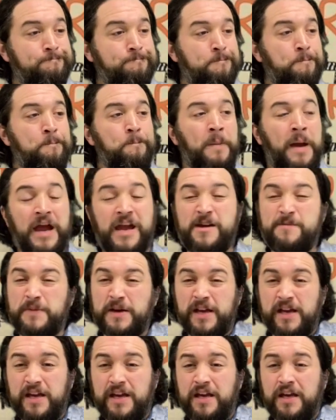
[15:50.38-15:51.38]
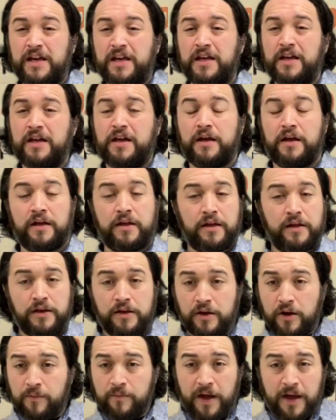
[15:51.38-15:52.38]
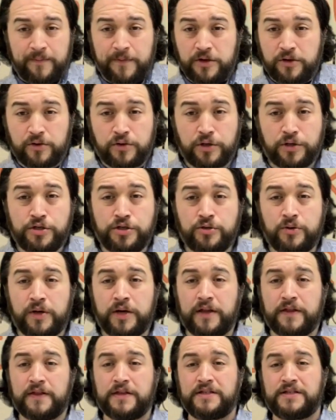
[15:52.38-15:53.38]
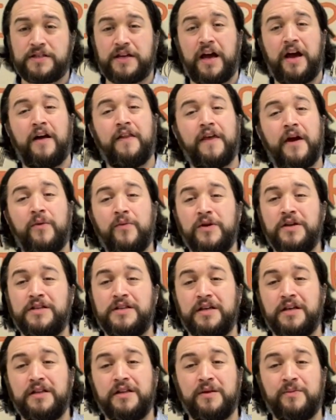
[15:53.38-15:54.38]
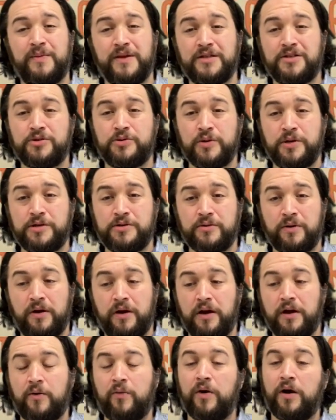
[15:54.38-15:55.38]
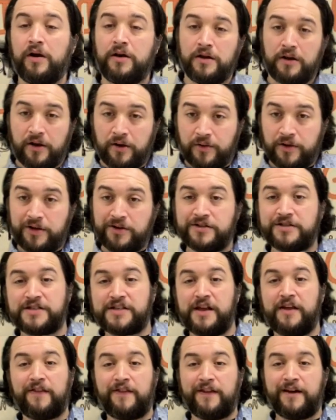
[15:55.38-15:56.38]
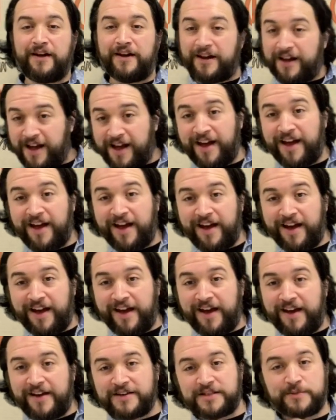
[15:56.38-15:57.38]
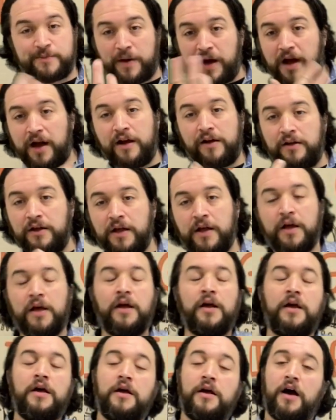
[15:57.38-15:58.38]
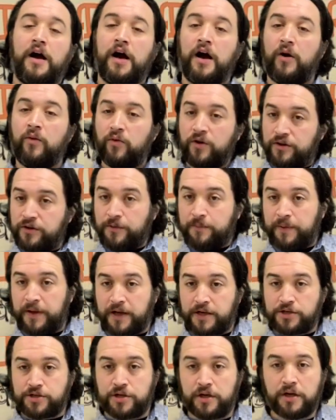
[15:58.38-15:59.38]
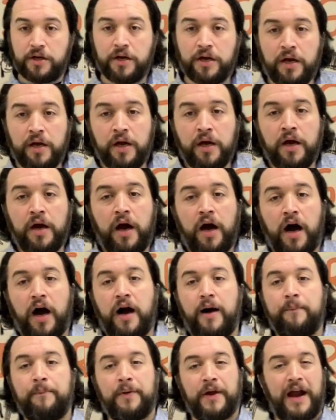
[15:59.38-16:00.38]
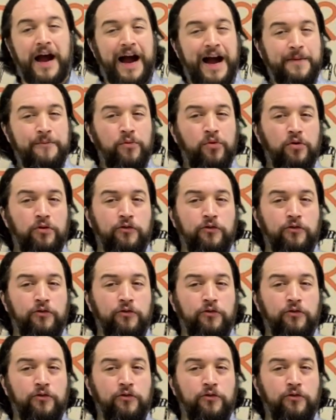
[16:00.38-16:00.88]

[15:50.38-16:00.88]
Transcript: Maybe you can do it in the style that we did the mystery drawing where, you're sitting there, hey, smile, with your picture. But I'm more